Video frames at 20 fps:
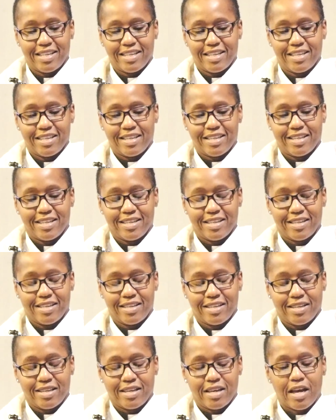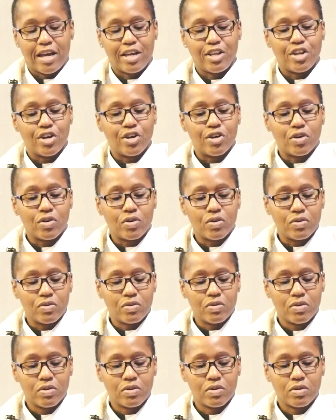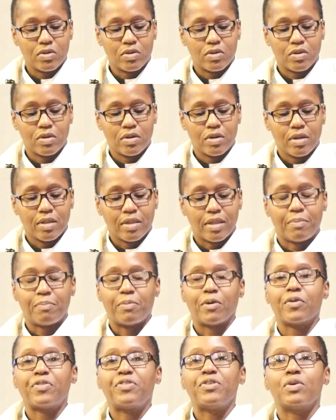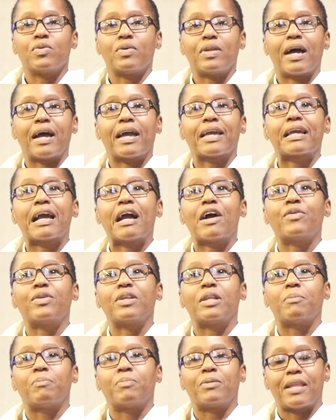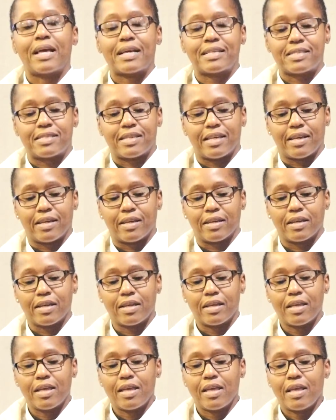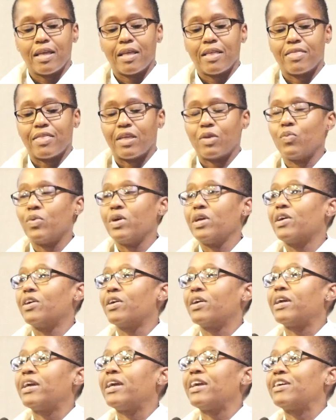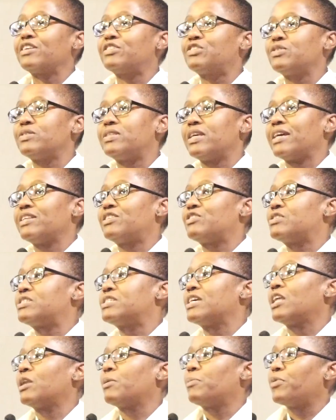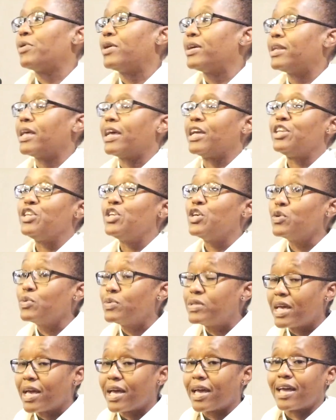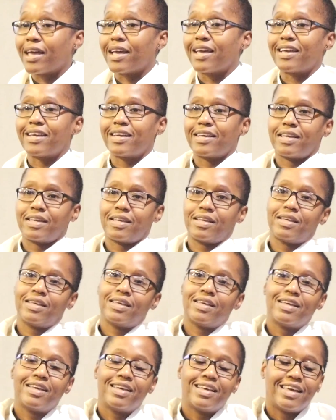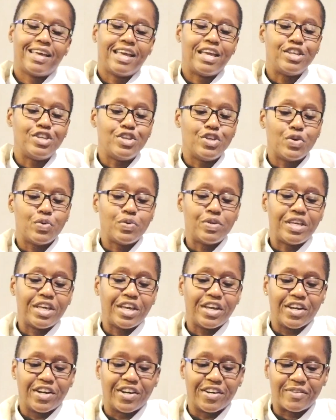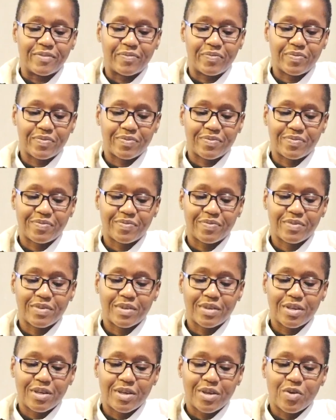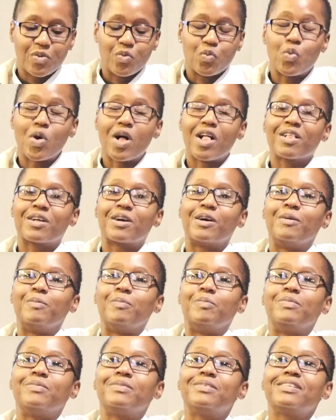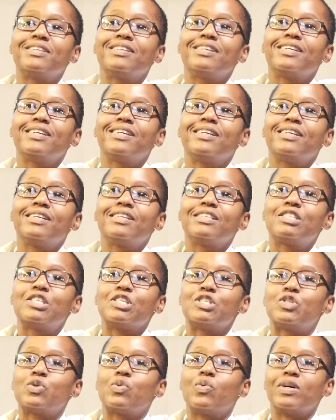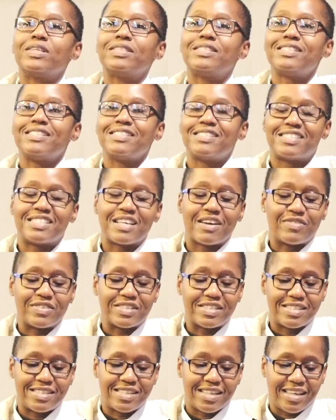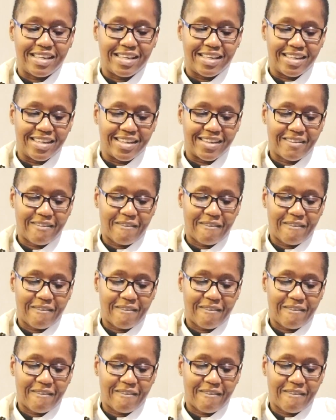I know that both you and I count it a blessing that we are here today to celebrate a new day, a new year. Welcome to 2017.